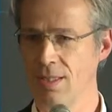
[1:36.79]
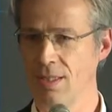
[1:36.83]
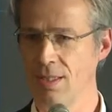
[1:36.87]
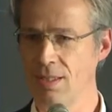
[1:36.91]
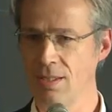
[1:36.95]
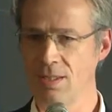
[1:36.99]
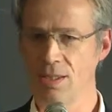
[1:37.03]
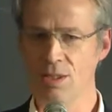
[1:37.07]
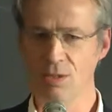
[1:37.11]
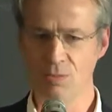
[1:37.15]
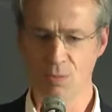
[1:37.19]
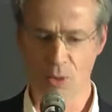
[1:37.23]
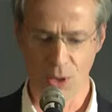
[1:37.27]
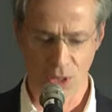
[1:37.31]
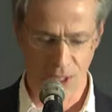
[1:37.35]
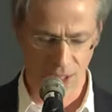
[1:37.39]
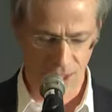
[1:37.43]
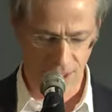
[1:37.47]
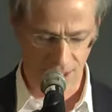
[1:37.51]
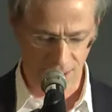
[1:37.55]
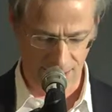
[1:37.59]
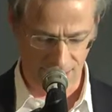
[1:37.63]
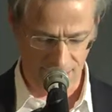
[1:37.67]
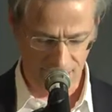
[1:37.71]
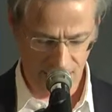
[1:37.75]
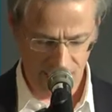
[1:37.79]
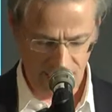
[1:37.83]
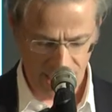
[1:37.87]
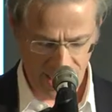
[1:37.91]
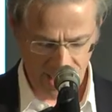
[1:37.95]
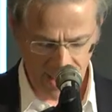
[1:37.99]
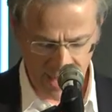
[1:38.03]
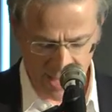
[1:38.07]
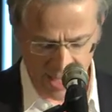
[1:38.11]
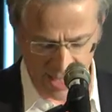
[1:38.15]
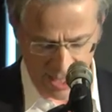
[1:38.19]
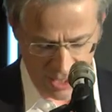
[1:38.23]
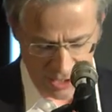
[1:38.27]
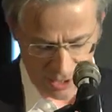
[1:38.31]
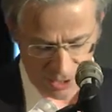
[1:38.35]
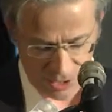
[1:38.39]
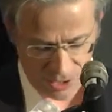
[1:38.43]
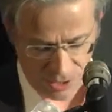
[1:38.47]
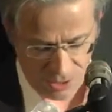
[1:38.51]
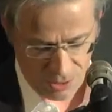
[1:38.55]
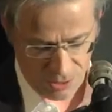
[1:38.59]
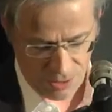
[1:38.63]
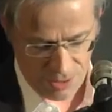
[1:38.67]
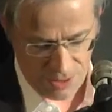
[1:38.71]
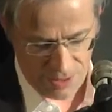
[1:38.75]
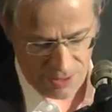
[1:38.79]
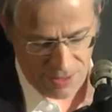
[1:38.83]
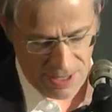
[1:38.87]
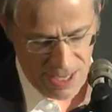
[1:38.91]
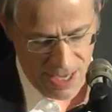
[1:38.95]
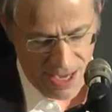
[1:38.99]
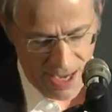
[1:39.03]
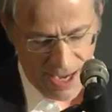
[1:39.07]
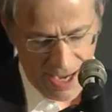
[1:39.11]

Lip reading: And this is what I like. So